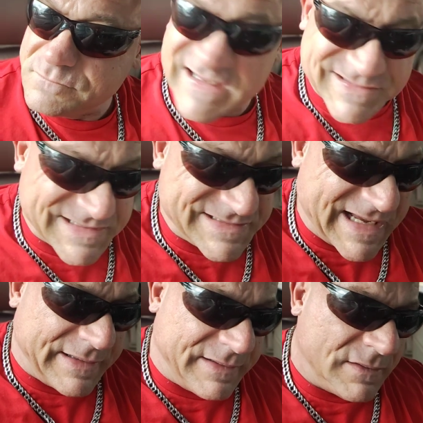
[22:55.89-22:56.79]

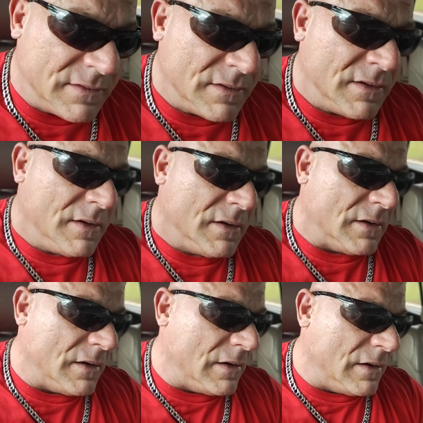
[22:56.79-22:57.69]
today,
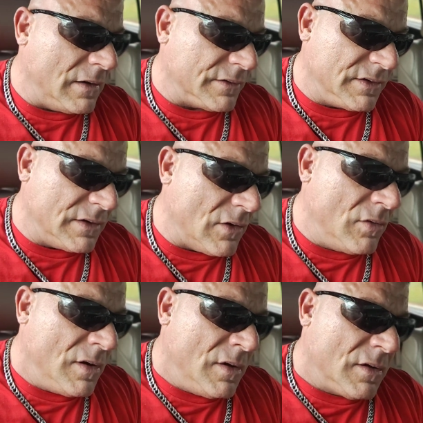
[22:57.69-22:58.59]
uh, you know,
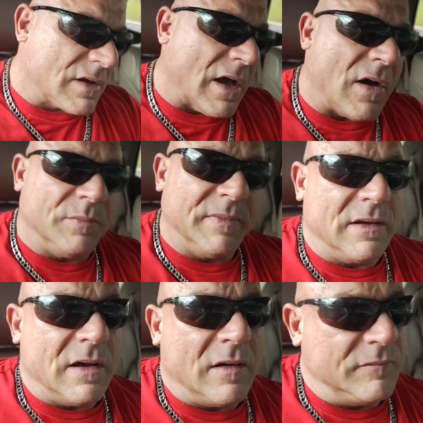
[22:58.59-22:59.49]
called
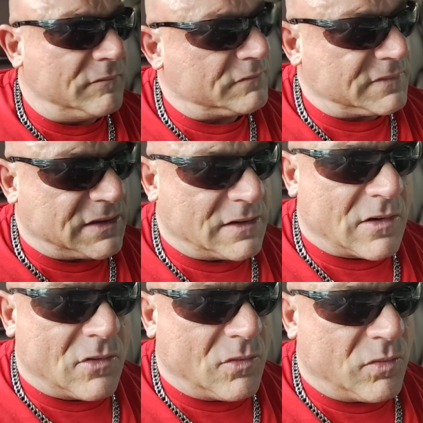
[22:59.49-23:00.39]
me up, you
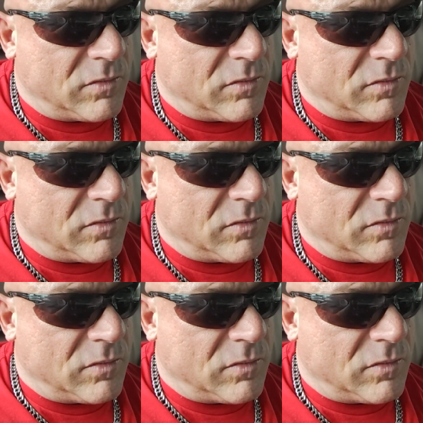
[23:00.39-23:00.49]
know,